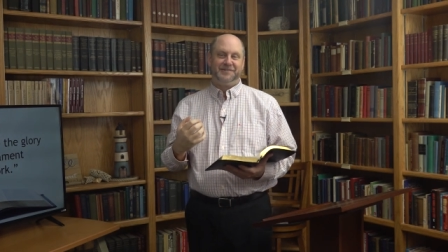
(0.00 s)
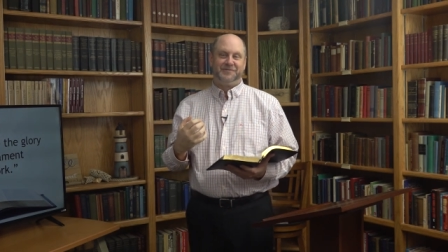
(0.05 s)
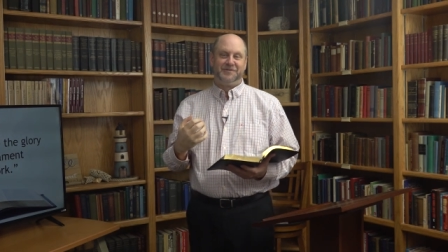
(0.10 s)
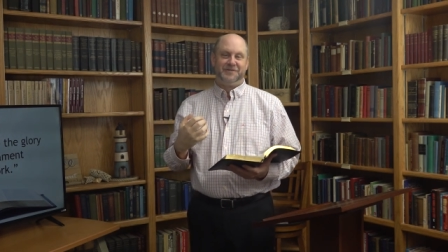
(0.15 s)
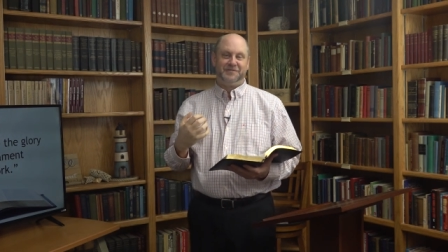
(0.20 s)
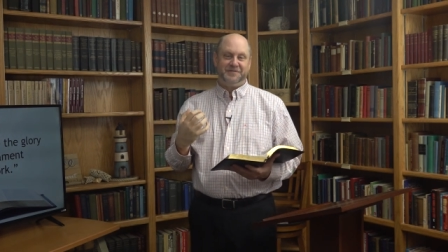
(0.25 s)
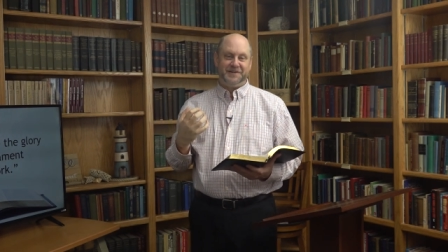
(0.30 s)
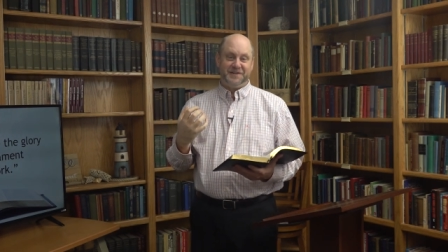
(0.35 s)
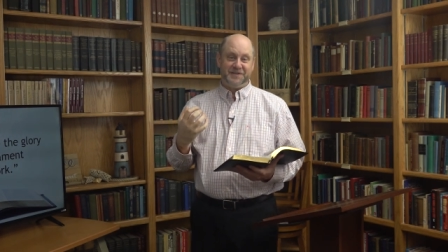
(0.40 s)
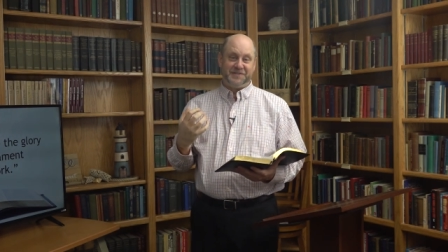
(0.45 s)

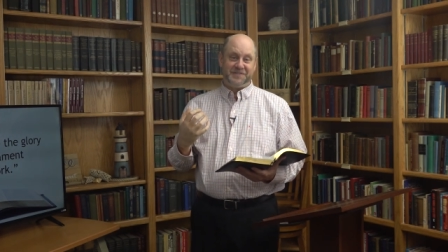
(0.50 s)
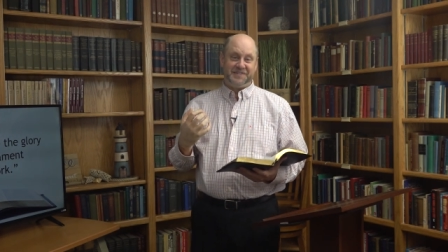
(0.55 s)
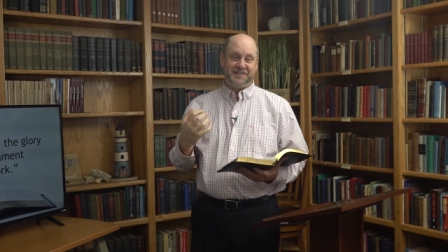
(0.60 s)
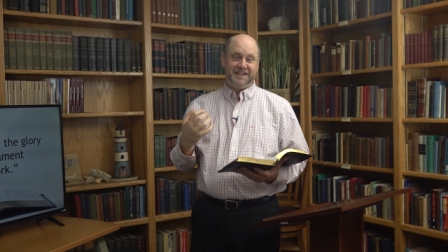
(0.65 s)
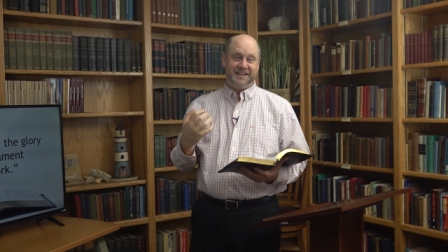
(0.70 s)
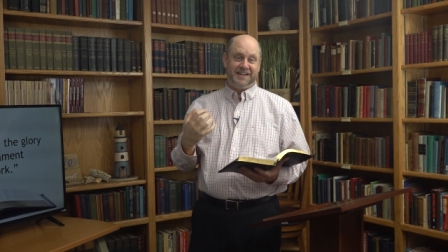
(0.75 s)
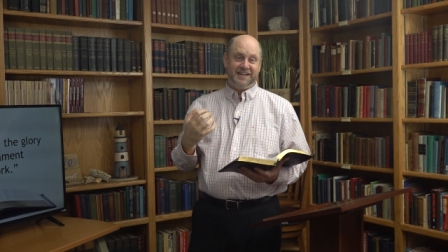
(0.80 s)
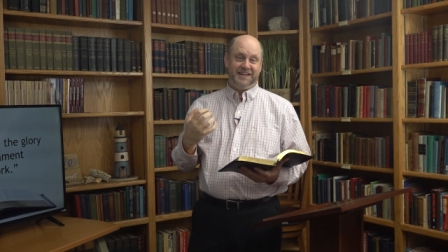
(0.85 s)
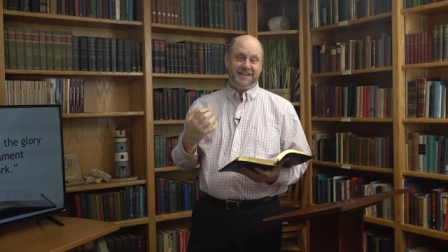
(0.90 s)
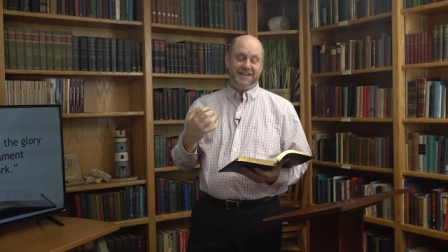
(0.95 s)
reveals
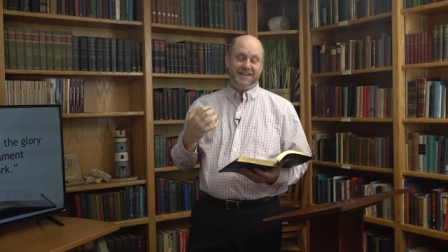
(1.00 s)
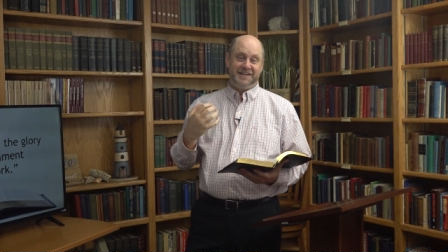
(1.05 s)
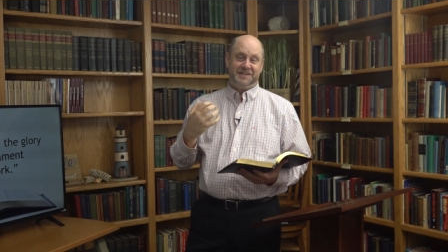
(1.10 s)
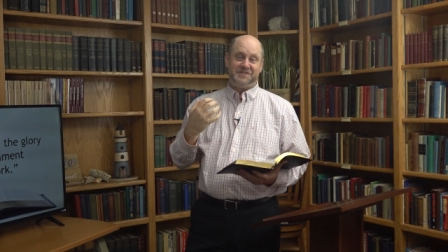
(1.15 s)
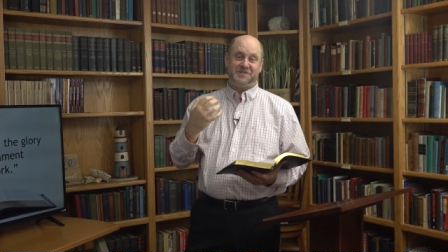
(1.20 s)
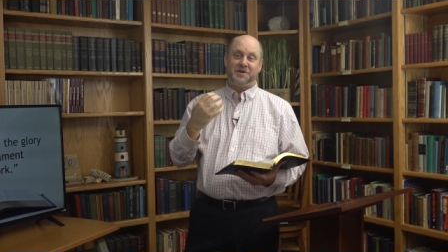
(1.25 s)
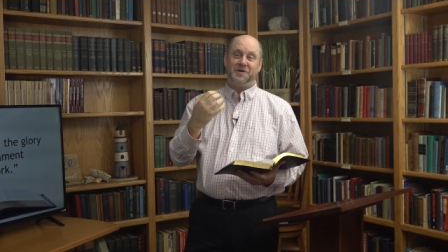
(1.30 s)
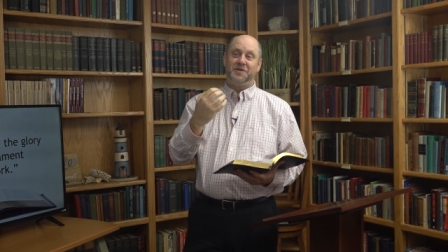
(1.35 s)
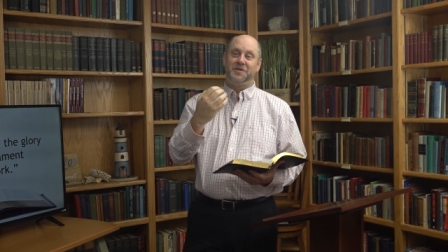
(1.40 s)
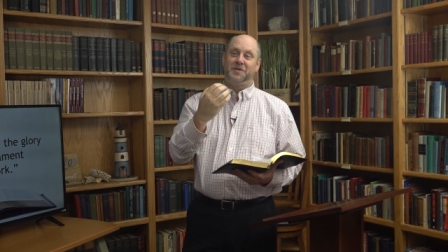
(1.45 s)
that it
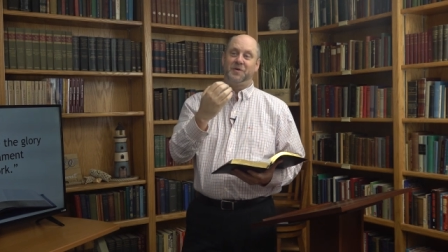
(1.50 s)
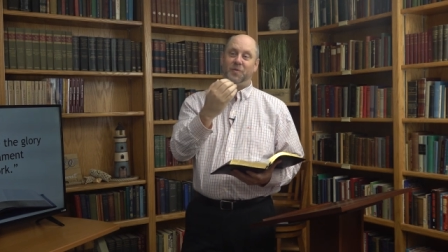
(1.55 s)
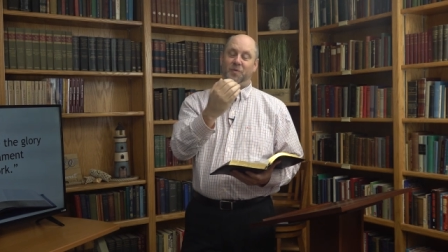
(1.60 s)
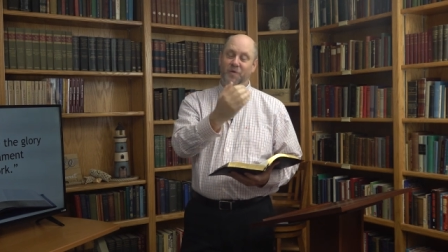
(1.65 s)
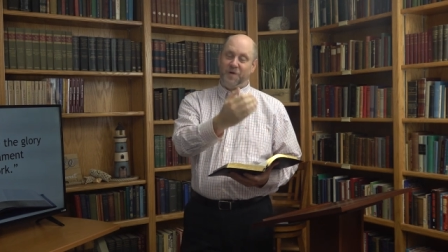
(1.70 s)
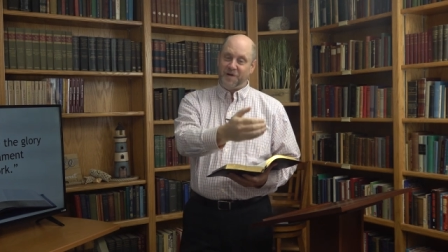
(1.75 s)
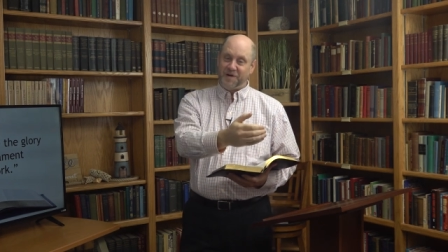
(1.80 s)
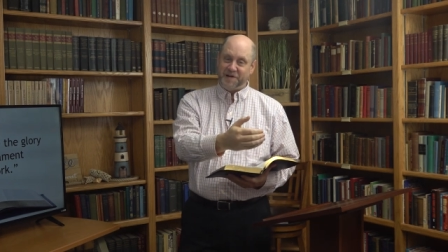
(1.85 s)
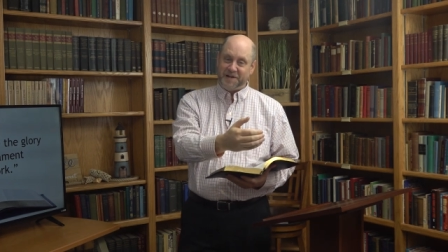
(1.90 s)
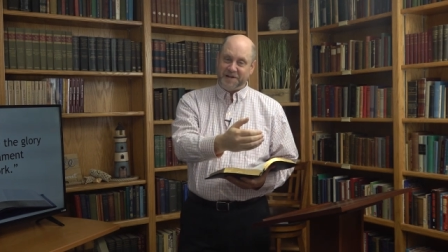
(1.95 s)
is all the
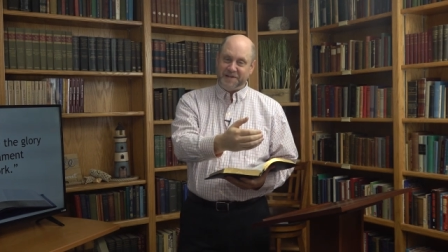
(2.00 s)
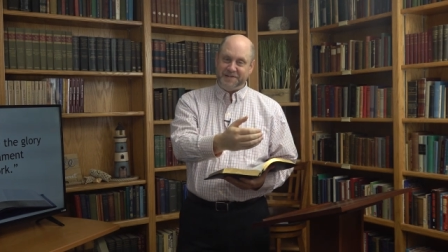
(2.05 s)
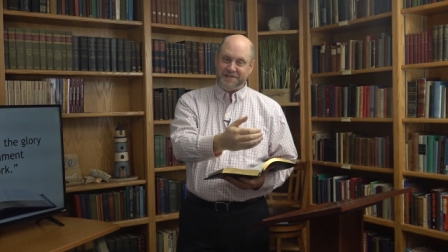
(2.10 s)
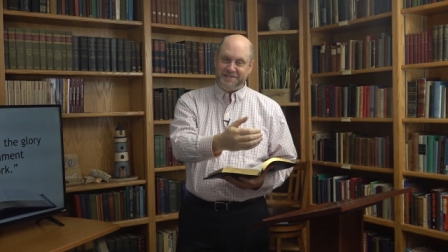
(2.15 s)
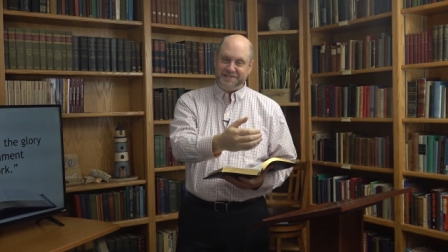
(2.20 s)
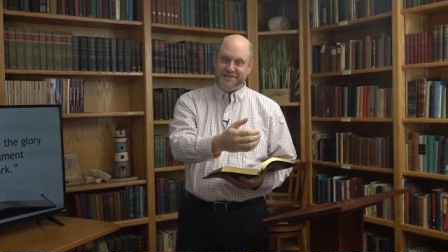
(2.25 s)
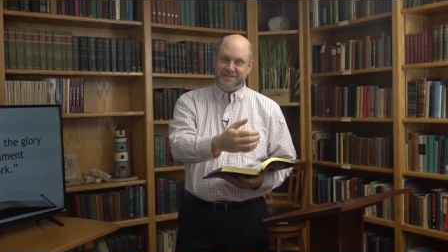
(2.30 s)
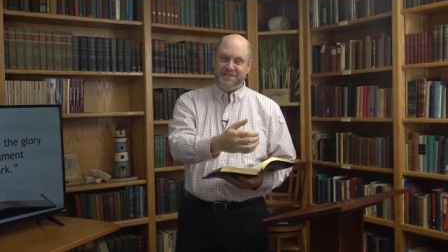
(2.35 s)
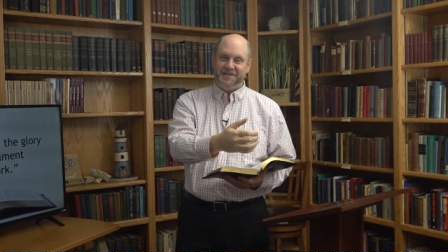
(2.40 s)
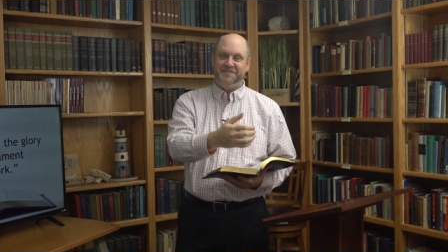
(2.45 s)
work
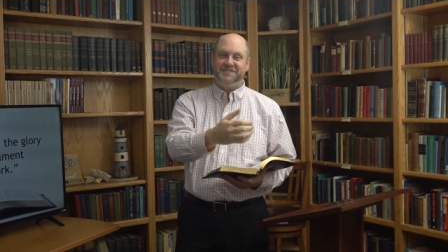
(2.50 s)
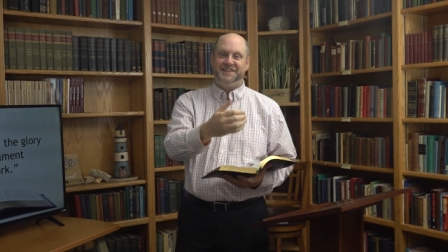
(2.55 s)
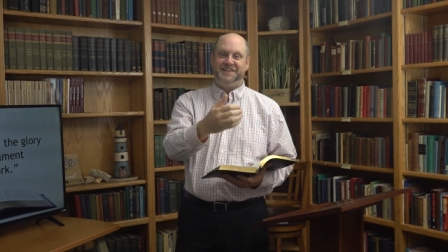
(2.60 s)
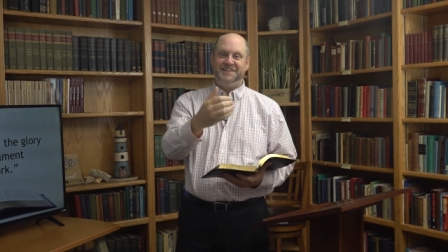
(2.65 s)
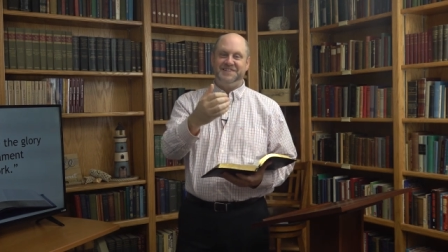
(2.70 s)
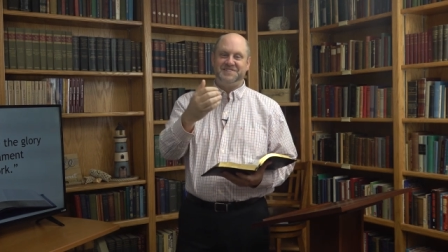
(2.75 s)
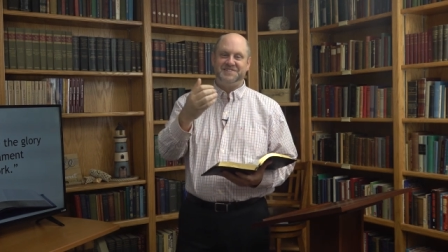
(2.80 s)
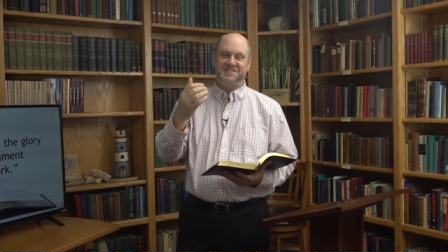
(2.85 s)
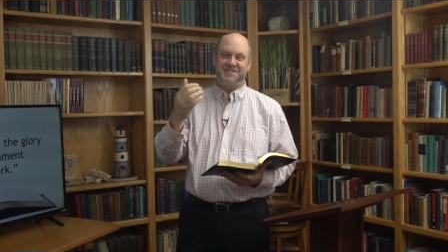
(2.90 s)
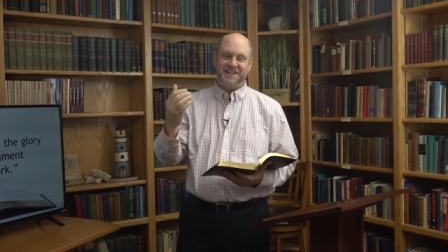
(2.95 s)
of
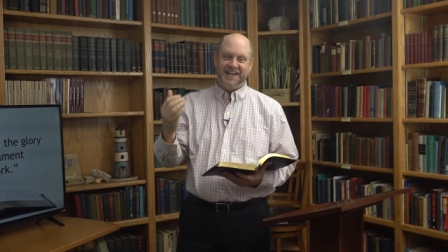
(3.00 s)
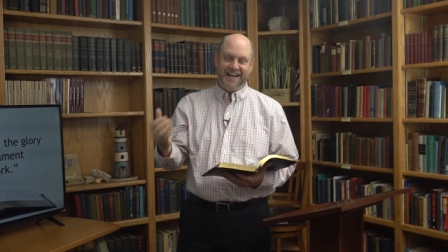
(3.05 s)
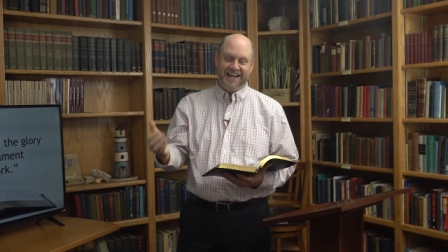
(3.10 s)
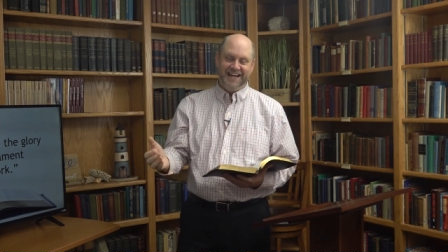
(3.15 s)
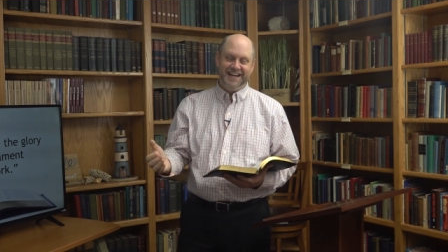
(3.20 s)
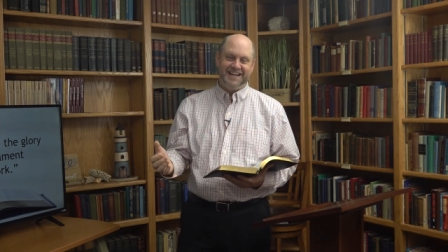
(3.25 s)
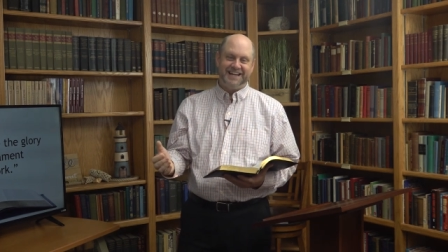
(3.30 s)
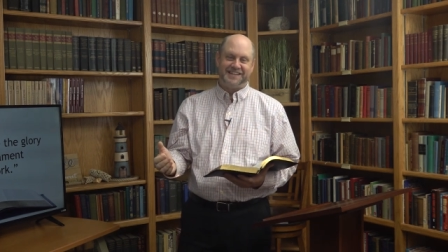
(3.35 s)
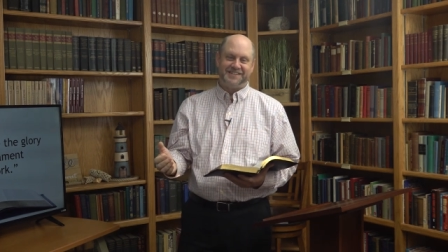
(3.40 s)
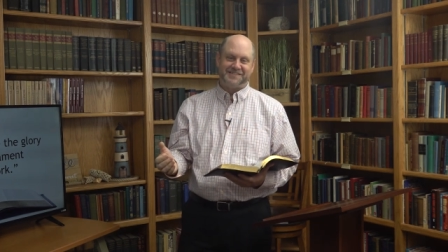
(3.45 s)
his
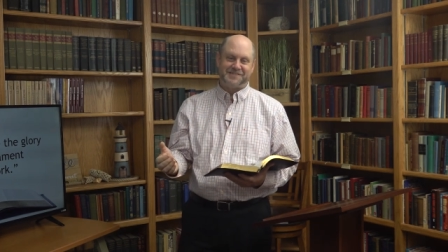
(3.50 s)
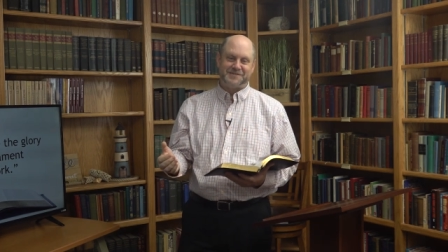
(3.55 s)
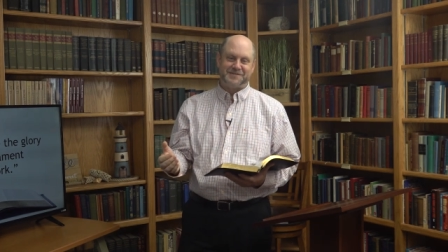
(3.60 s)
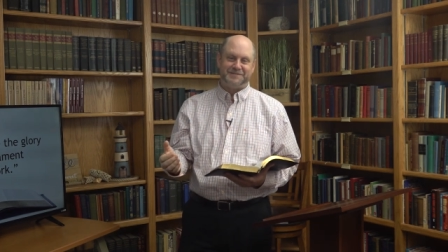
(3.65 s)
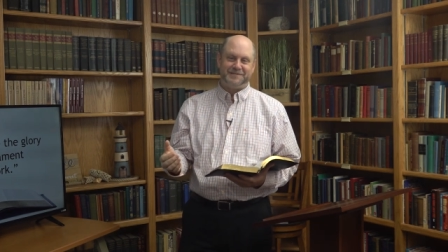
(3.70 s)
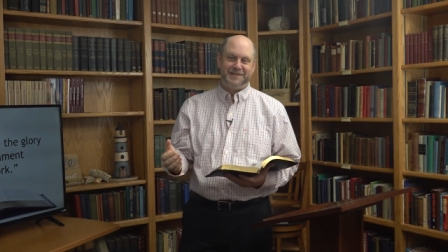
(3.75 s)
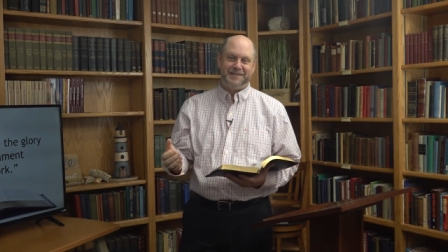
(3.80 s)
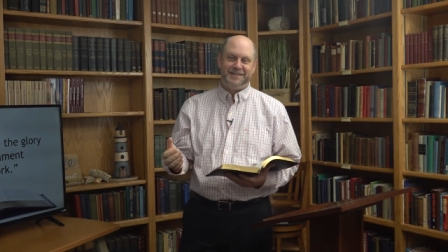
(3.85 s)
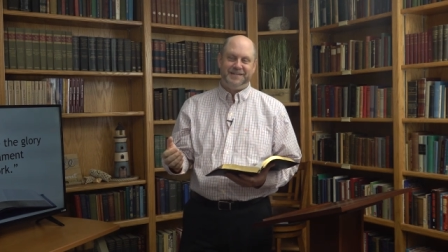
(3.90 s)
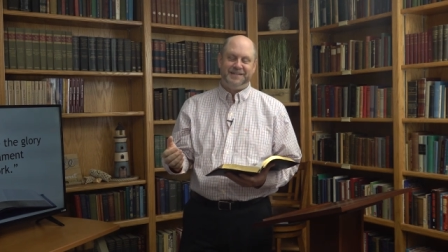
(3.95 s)
hands.